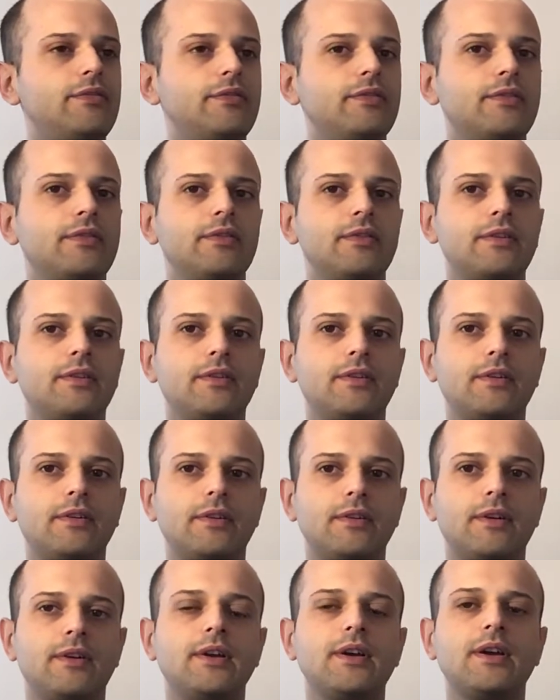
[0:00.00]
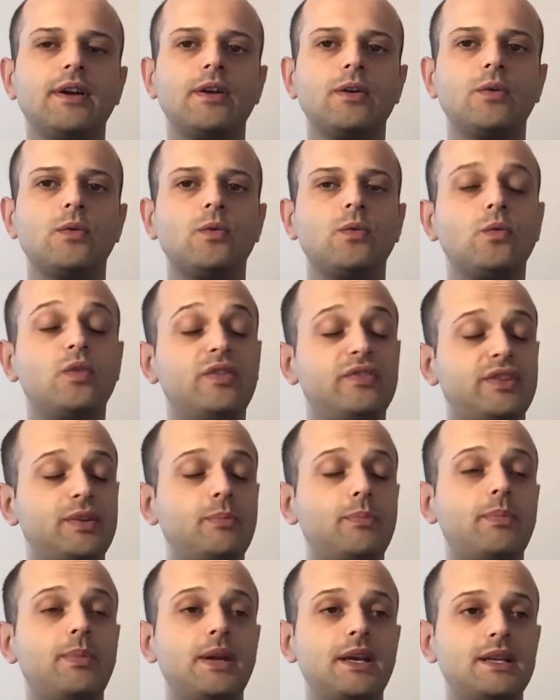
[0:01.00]
with the
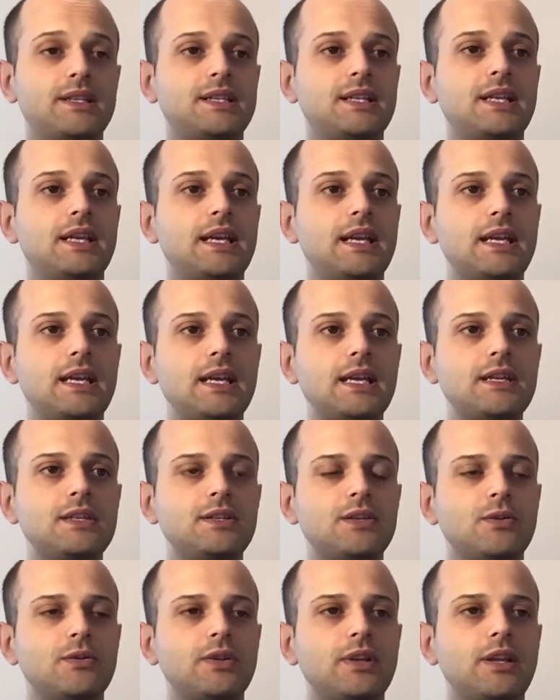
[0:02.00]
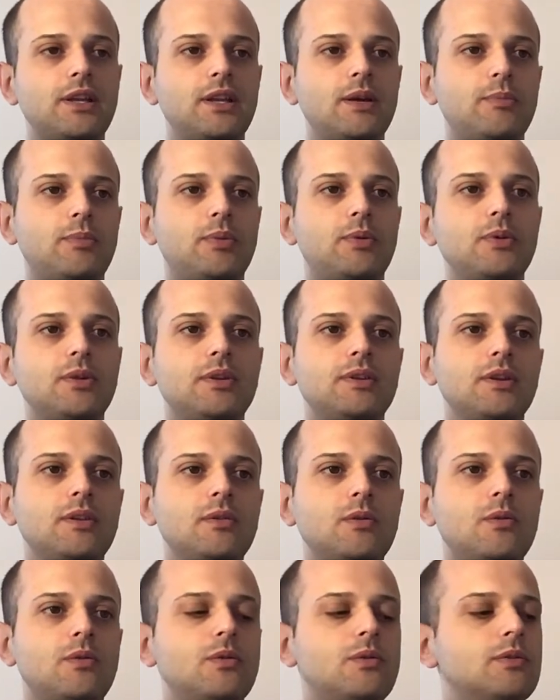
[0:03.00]
bass in E, so in a Neapolitan
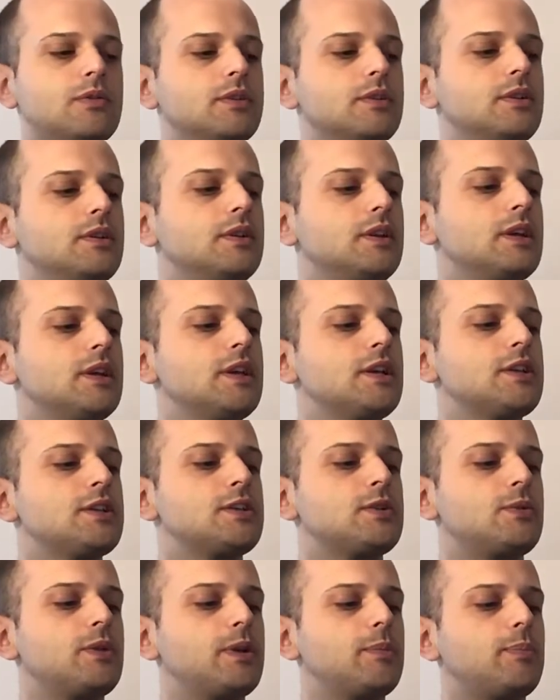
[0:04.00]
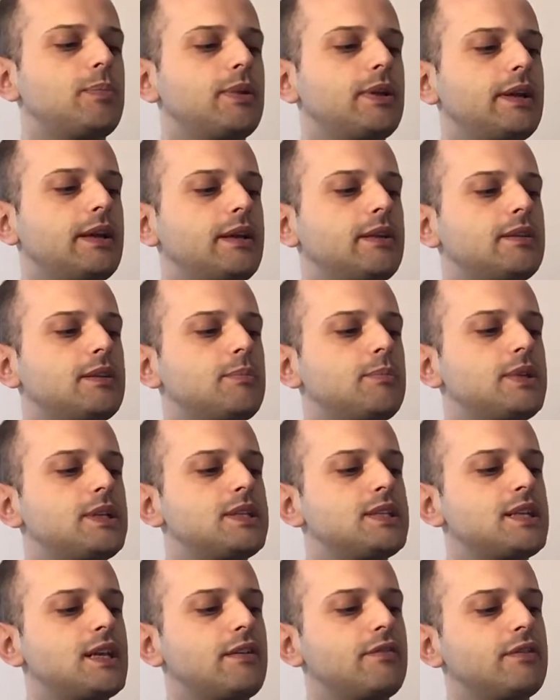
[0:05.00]
chord. So I played the
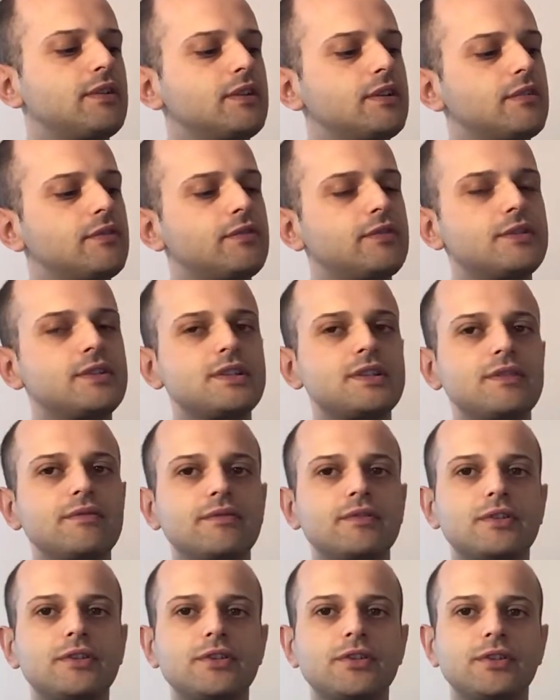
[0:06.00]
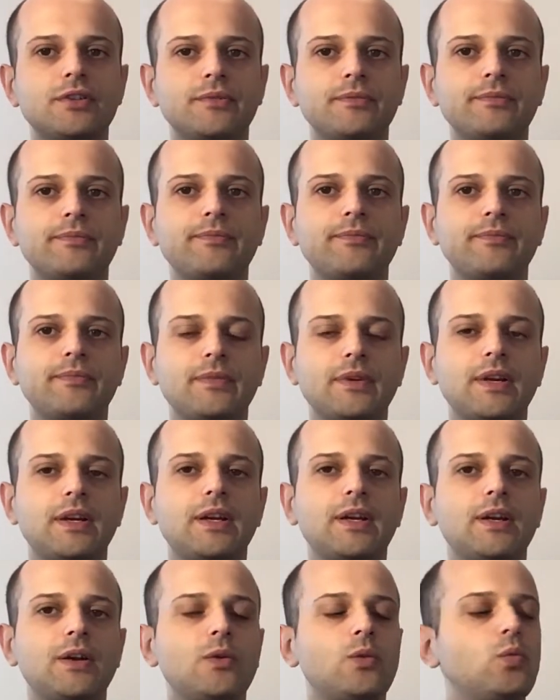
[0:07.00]
B7 in the first
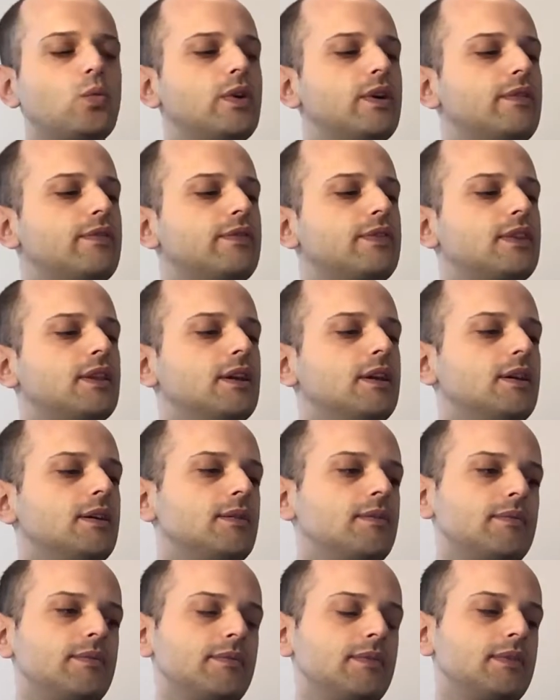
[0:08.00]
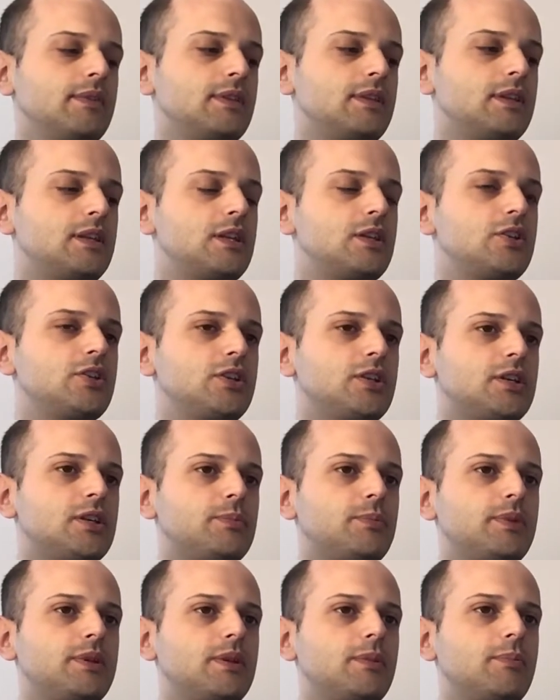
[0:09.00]
inversion with the D sharp
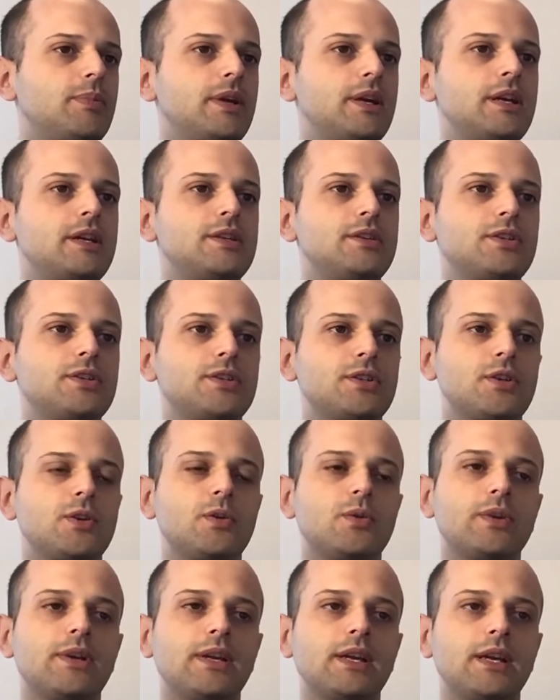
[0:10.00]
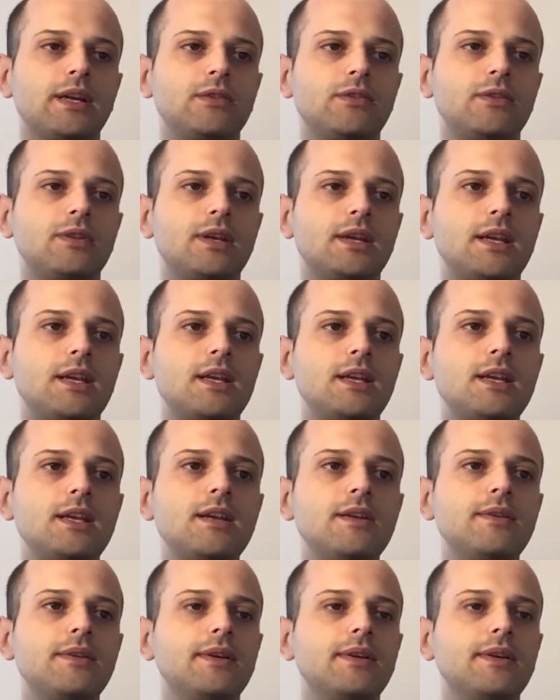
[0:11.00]
in the bass, just going again to the E.